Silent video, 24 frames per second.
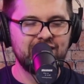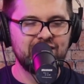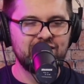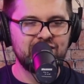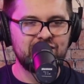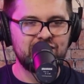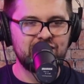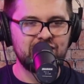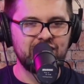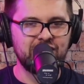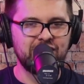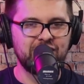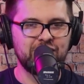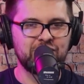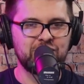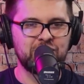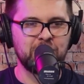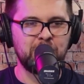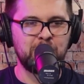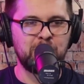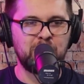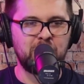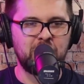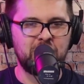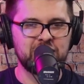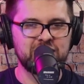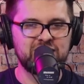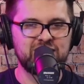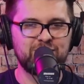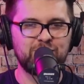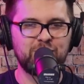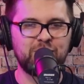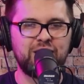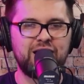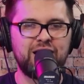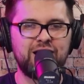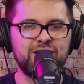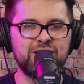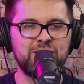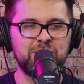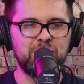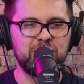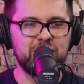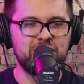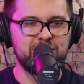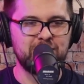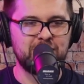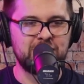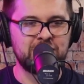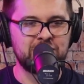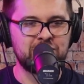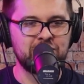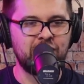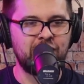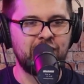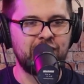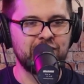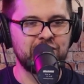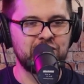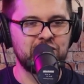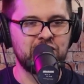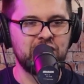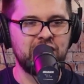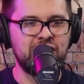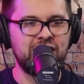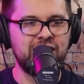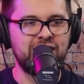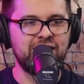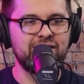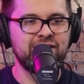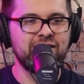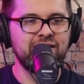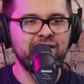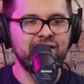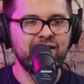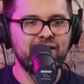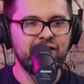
She, you know, she'll boss him around and put him on a dog chain,